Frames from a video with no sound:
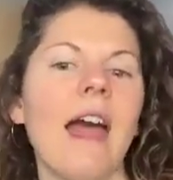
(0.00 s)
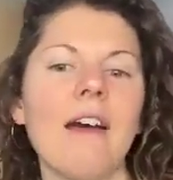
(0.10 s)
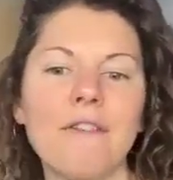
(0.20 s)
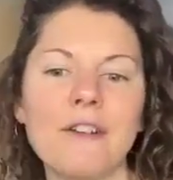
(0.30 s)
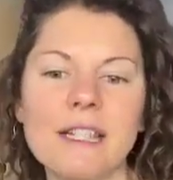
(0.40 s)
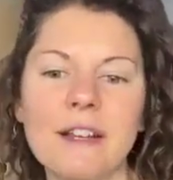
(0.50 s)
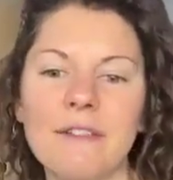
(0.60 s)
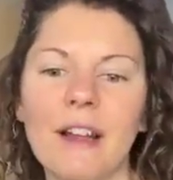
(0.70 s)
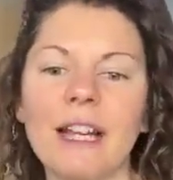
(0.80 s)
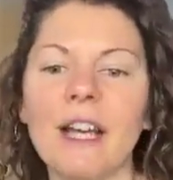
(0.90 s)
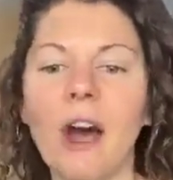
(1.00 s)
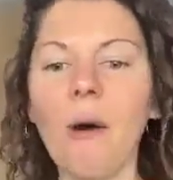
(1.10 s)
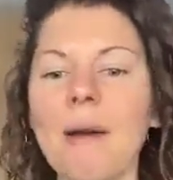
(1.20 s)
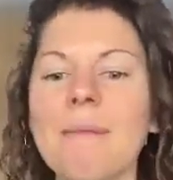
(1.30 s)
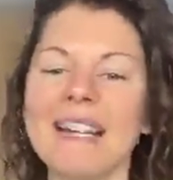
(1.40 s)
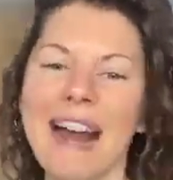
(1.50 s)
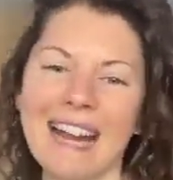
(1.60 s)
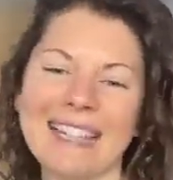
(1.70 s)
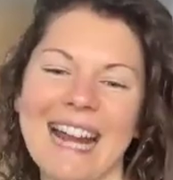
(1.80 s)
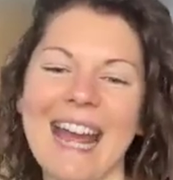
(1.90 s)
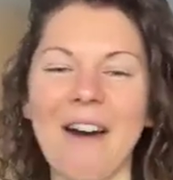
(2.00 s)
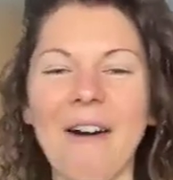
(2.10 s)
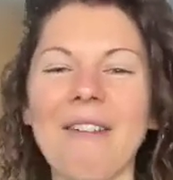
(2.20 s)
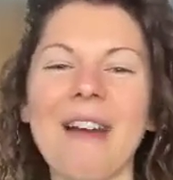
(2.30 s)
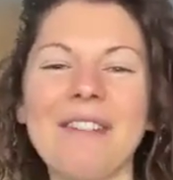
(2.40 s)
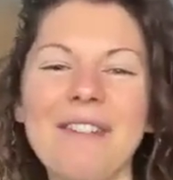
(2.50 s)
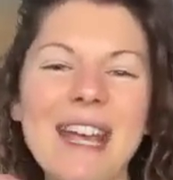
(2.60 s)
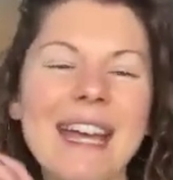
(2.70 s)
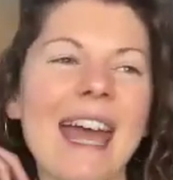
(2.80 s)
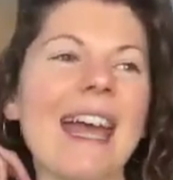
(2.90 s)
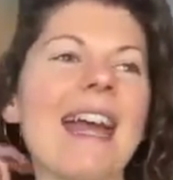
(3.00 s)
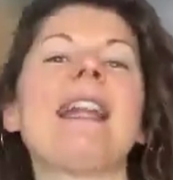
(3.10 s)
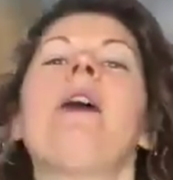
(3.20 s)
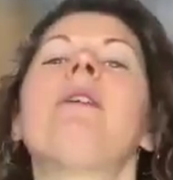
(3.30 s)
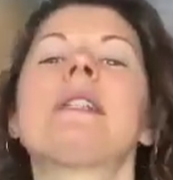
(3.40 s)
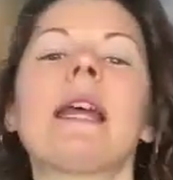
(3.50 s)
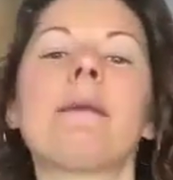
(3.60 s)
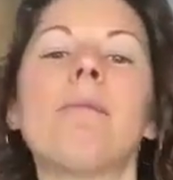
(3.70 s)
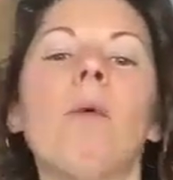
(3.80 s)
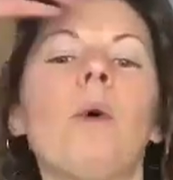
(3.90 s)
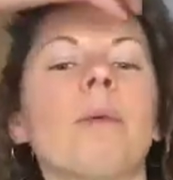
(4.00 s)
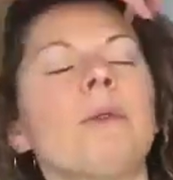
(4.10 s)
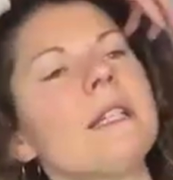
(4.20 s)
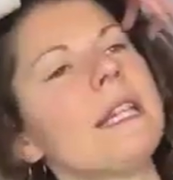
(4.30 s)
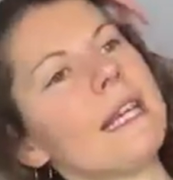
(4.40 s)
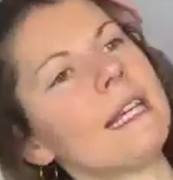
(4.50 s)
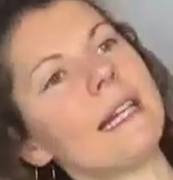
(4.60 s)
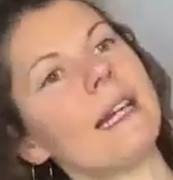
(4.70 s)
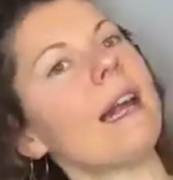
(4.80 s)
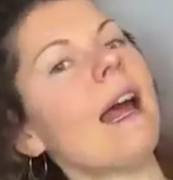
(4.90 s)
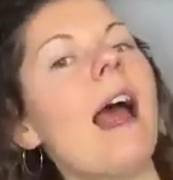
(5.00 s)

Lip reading: at first it felt like, oh, I'm on holiday, oh, I'm on vacay, and now it's like more routine,